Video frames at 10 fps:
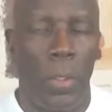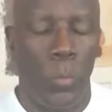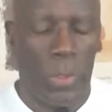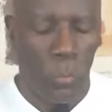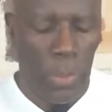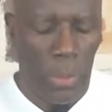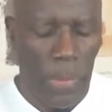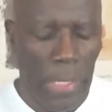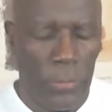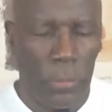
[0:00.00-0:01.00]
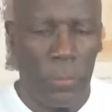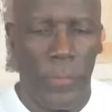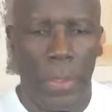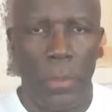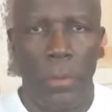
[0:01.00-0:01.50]
What about your
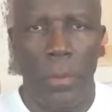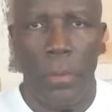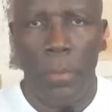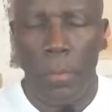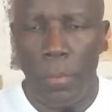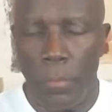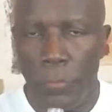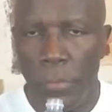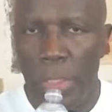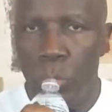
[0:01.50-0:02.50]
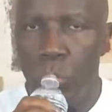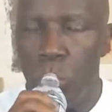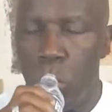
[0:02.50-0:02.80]
fellow friends,